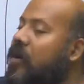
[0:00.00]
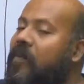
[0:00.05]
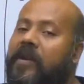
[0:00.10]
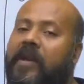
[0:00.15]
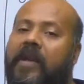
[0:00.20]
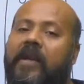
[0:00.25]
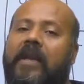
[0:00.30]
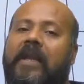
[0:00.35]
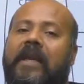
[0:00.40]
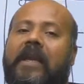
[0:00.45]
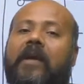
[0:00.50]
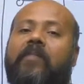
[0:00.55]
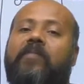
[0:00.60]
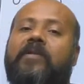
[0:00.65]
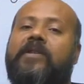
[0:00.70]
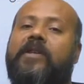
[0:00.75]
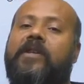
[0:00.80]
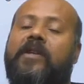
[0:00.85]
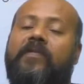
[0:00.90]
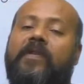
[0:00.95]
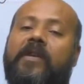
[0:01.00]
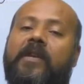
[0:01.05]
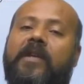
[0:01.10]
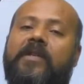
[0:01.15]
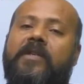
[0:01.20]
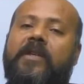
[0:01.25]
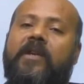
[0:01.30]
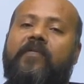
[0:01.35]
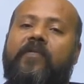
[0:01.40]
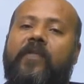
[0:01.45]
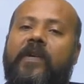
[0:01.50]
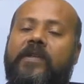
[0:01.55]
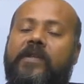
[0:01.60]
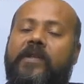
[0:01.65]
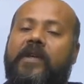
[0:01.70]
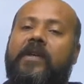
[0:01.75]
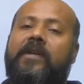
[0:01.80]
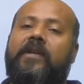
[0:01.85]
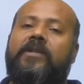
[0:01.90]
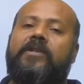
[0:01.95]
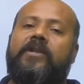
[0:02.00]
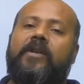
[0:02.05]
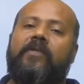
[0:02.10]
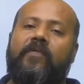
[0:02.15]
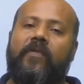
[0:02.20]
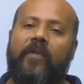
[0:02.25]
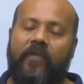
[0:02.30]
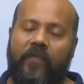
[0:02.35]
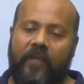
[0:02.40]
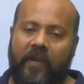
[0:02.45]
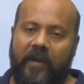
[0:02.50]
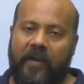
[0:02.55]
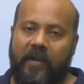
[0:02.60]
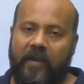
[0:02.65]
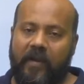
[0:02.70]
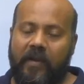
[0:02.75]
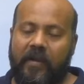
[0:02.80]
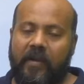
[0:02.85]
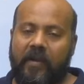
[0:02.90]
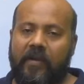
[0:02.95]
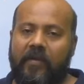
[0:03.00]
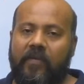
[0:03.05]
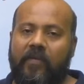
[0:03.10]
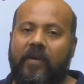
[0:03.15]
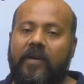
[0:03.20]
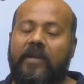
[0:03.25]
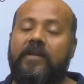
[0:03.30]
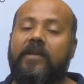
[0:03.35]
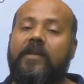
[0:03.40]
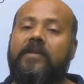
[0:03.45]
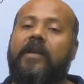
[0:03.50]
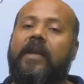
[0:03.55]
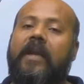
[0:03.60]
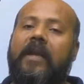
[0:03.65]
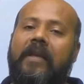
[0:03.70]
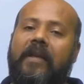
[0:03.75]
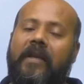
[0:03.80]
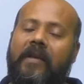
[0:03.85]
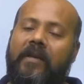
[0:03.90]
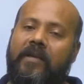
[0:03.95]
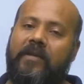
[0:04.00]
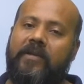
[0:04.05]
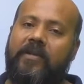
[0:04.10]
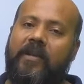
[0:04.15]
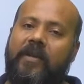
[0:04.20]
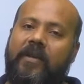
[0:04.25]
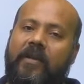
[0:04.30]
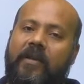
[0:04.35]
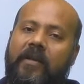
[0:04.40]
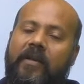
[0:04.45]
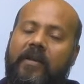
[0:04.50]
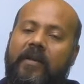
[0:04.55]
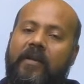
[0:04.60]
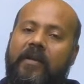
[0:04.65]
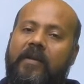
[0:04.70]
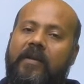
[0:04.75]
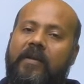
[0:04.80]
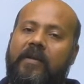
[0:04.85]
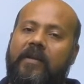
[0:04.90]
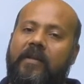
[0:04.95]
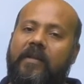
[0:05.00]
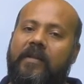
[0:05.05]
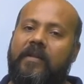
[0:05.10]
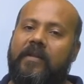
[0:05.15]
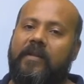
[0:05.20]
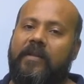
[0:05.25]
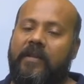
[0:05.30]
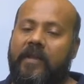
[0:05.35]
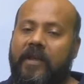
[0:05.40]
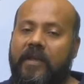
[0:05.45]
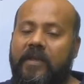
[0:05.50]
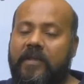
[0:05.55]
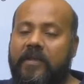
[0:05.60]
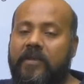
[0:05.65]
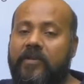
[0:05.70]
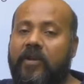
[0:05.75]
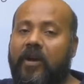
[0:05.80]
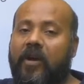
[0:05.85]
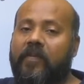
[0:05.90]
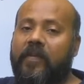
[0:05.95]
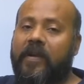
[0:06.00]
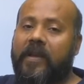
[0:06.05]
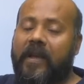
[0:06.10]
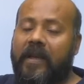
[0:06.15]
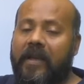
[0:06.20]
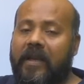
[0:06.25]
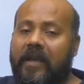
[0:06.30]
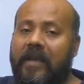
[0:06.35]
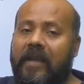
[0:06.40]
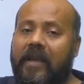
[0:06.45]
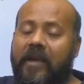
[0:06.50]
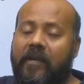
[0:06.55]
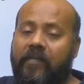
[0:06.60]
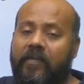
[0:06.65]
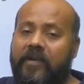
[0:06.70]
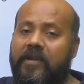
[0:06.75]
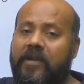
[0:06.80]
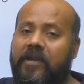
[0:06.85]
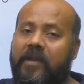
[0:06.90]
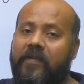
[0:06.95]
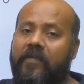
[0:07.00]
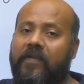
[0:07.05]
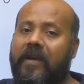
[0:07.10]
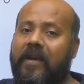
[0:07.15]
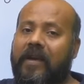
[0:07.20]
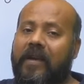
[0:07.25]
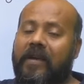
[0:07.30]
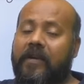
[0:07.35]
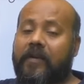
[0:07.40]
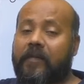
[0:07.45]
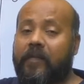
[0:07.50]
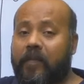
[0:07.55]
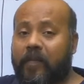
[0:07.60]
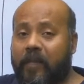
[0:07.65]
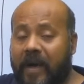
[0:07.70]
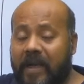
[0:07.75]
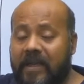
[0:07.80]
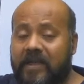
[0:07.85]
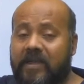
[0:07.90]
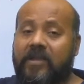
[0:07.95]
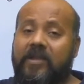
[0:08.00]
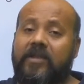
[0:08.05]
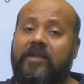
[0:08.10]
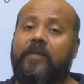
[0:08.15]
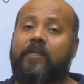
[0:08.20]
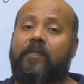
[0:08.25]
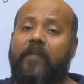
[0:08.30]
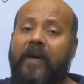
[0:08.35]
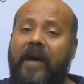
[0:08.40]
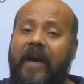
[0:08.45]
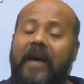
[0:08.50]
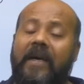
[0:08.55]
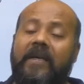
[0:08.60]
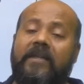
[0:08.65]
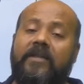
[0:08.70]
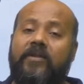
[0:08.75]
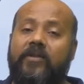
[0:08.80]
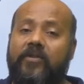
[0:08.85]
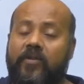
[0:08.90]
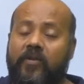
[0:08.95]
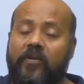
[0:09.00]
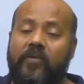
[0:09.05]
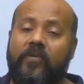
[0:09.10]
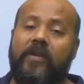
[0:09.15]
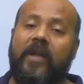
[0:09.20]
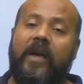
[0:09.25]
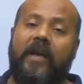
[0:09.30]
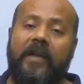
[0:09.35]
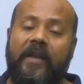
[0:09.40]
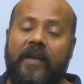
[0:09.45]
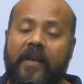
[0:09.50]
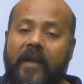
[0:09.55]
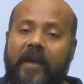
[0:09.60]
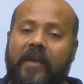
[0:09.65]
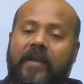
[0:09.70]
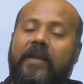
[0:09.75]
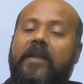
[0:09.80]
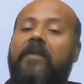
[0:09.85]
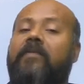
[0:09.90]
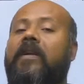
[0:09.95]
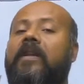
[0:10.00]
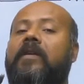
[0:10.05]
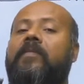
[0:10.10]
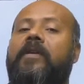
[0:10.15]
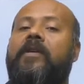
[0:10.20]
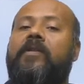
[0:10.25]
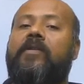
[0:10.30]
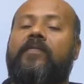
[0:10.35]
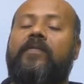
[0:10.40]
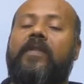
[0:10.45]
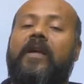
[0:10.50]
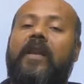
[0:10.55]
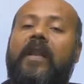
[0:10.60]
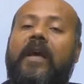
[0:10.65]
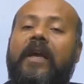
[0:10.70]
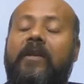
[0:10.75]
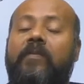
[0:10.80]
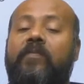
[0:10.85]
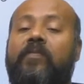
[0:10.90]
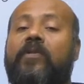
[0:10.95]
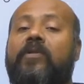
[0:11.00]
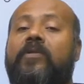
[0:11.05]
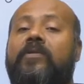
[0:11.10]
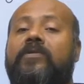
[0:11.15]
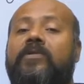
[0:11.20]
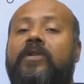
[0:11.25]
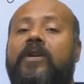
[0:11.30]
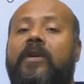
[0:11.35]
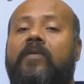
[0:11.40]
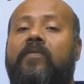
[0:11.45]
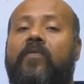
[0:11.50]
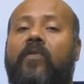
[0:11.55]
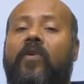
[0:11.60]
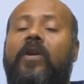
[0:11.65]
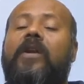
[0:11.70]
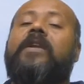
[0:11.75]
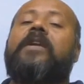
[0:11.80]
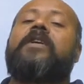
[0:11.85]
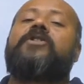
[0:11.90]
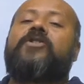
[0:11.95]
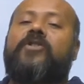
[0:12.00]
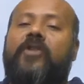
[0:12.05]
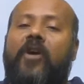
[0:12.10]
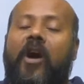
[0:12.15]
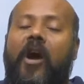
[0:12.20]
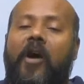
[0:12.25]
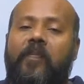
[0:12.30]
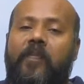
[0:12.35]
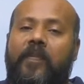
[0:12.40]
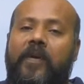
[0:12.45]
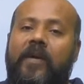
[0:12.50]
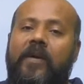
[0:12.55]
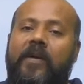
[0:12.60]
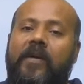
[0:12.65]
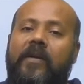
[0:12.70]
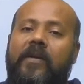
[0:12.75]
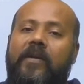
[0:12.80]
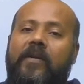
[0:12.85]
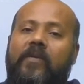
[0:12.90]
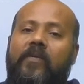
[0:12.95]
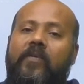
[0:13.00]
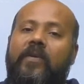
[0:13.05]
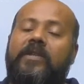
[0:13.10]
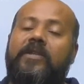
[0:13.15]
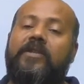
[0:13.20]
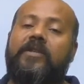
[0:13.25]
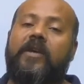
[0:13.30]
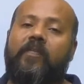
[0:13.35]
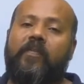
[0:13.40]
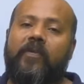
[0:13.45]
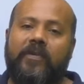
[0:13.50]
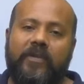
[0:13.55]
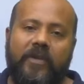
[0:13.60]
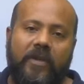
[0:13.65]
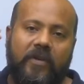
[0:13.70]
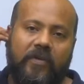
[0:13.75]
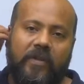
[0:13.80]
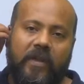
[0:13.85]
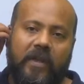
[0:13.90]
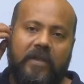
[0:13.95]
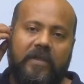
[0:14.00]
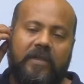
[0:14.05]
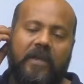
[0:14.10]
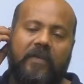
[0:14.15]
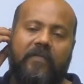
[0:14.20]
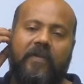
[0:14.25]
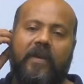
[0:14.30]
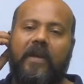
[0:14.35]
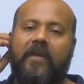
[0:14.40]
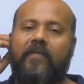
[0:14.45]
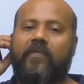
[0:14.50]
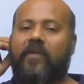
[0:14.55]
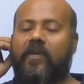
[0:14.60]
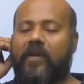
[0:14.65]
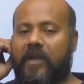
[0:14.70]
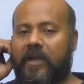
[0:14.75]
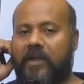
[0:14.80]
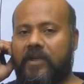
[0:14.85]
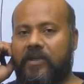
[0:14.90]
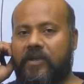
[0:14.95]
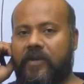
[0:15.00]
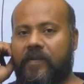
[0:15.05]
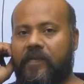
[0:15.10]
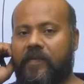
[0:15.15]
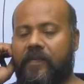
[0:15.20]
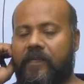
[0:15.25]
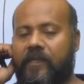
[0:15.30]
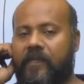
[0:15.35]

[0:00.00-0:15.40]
dominantly capacitive in nature. First condition fulfilled. What is the second condition? This dominantly capacitive current must pass through the inductive element of the line producing a voltage drop which is opposite to the receiving end voltage.